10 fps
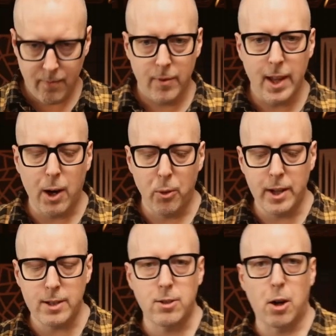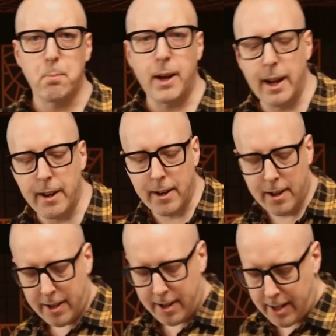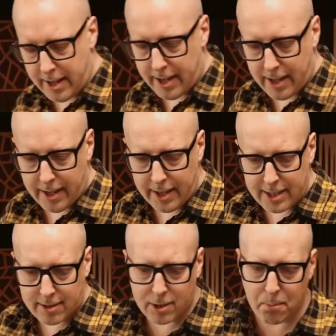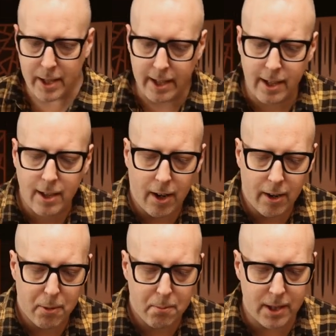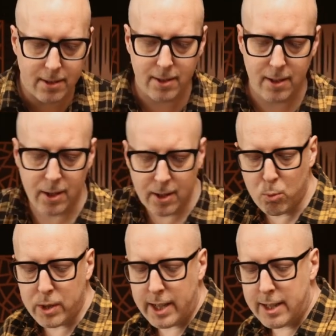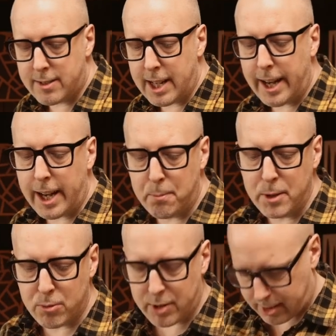now the top end uh, is completely gone, but we still hear music.